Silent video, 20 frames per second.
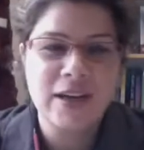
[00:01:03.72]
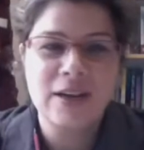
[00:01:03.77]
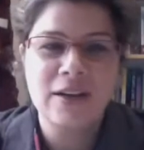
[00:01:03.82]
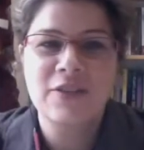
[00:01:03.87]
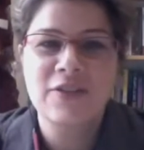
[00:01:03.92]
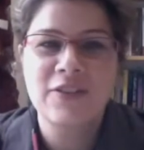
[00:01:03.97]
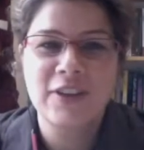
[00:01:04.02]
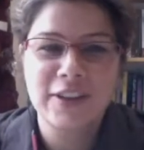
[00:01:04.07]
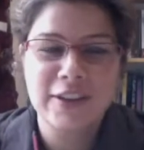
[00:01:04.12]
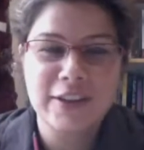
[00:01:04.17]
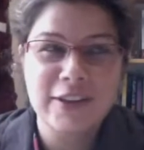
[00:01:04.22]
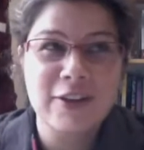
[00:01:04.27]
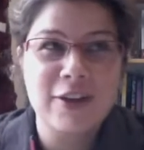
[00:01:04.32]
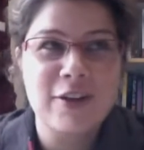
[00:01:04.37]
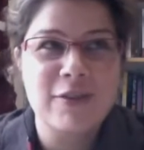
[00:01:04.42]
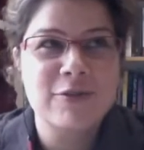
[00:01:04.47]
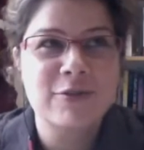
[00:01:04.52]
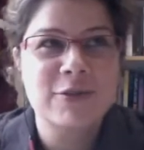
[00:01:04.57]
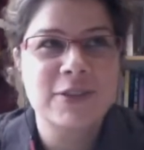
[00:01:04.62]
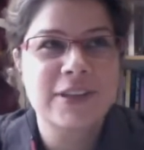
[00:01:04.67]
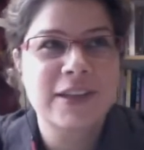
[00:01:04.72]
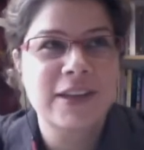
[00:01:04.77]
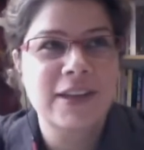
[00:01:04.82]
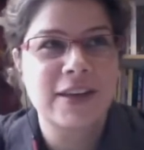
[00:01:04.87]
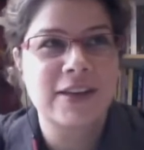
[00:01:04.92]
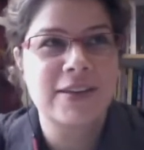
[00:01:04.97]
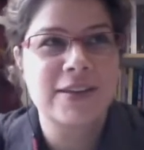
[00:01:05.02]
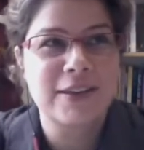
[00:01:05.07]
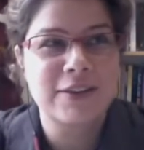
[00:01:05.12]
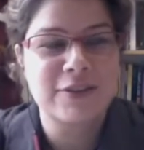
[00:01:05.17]
kind of fell in love with
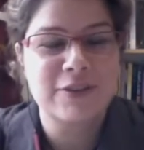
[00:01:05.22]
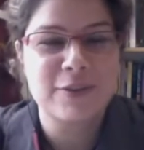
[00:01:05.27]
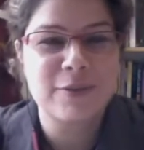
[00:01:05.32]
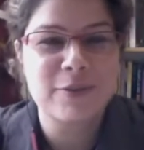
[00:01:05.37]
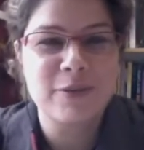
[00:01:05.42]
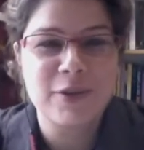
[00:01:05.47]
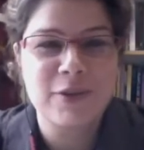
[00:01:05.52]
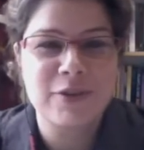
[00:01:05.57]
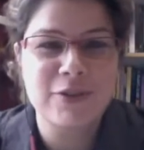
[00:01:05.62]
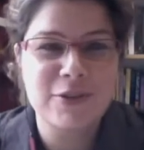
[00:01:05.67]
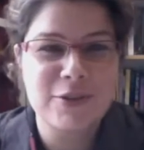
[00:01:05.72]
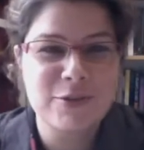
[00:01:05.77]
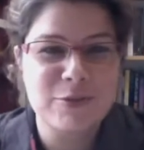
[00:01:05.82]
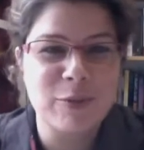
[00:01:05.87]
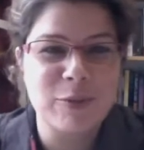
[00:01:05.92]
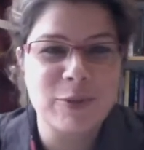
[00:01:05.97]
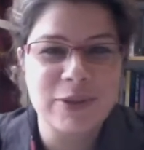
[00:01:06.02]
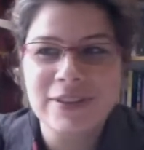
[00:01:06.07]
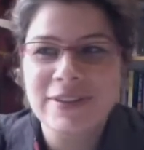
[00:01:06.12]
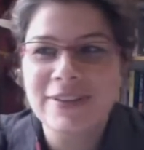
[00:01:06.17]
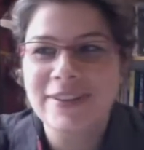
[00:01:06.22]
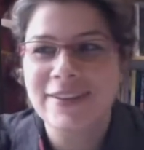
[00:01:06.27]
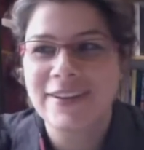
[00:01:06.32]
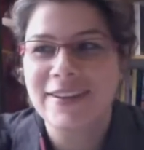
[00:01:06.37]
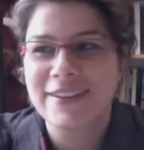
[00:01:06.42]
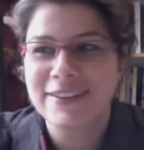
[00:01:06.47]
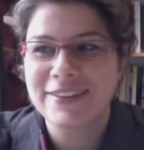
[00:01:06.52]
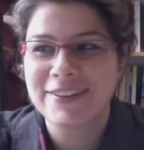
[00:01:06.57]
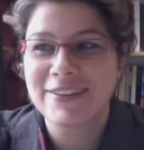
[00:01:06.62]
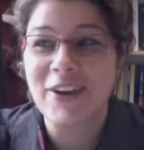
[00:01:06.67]
Qalandia from the first moment that
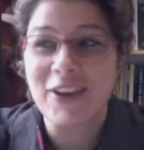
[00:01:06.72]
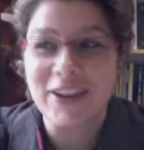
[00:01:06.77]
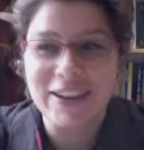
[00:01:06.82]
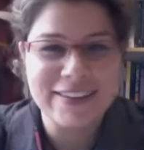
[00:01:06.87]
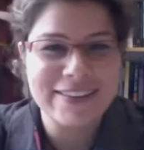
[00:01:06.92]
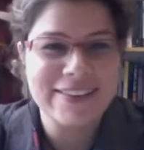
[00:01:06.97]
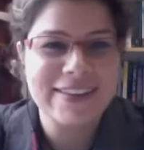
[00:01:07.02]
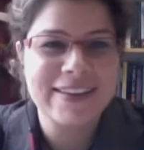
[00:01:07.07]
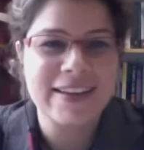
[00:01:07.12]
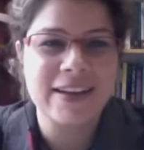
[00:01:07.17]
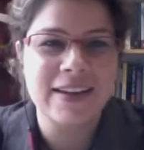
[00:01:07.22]
I saw it,